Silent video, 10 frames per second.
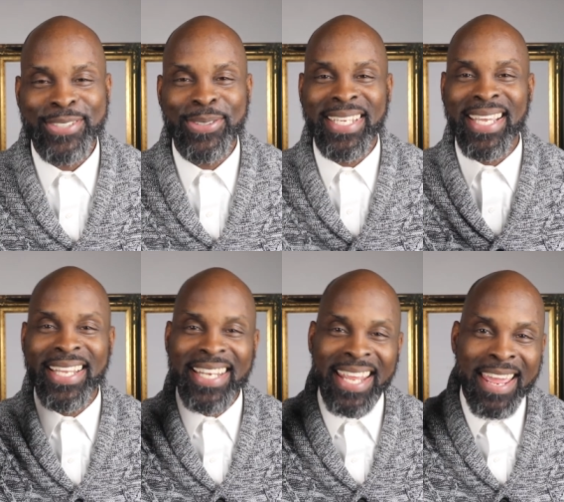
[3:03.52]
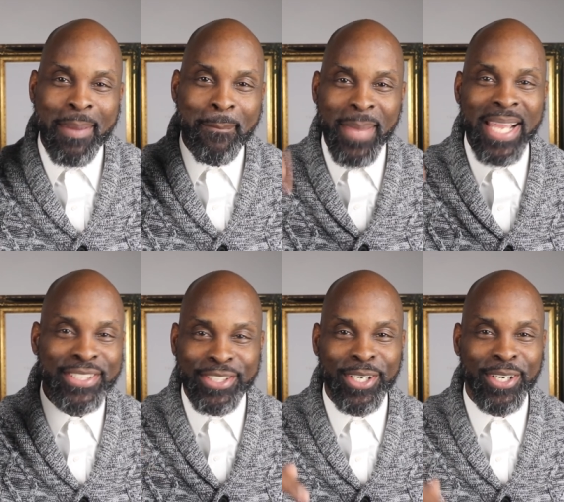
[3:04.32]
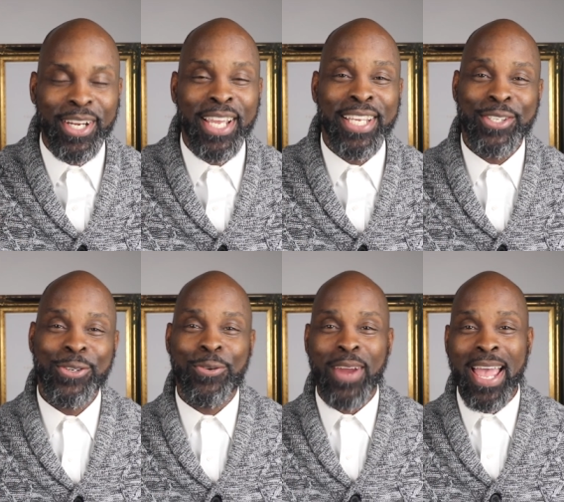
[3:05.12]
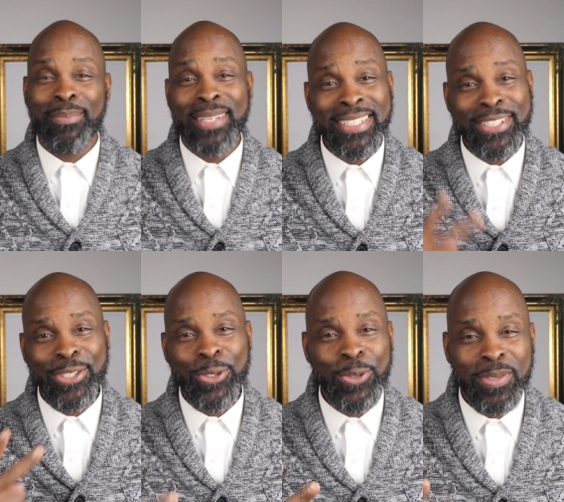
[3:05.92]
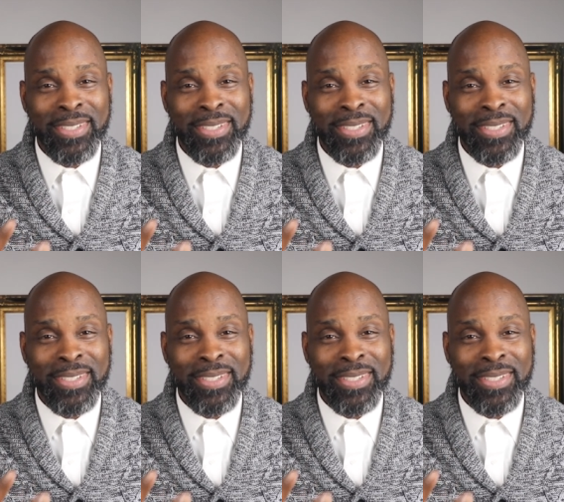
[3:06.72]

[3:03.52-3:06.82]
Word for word: So again, make sure you grab these two